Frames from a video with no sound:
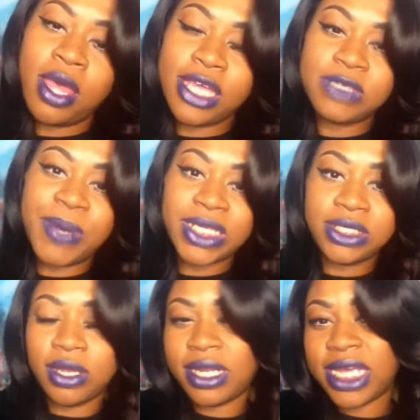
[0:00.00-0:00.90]

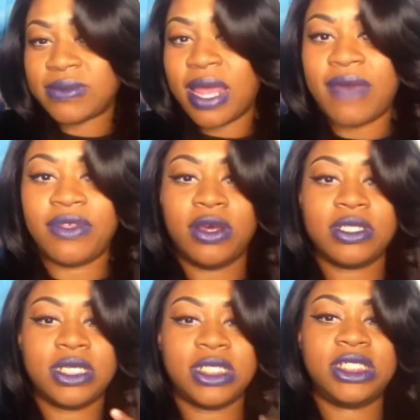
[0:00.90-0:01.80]
especially on days when I have to go
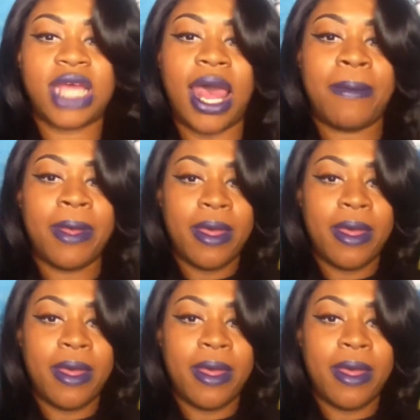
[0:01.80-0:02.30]
to the shop.